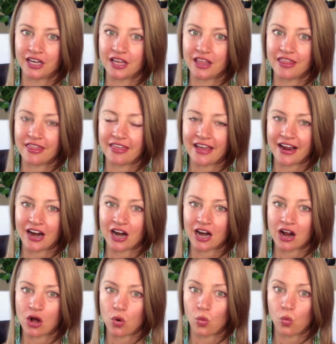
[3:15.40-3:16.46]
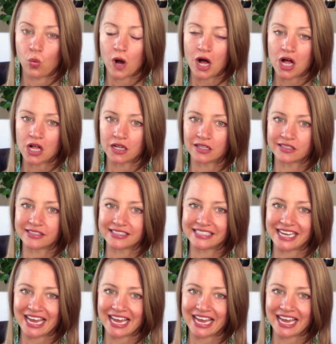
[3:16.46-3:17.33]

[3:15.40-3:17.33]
their walls,